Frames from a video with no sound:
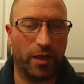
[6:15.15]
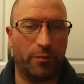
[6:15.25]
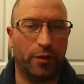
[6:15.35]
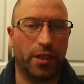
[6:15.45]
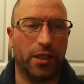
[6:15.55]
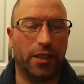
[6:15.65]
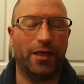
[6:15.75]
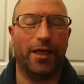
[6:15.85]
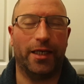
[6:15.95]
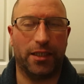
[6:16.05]
way of putting it.
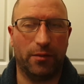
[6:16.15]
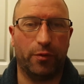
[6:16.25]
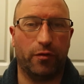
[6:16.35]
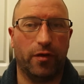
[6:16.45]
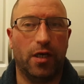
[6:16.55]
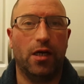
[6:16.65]
They're idiot-proof.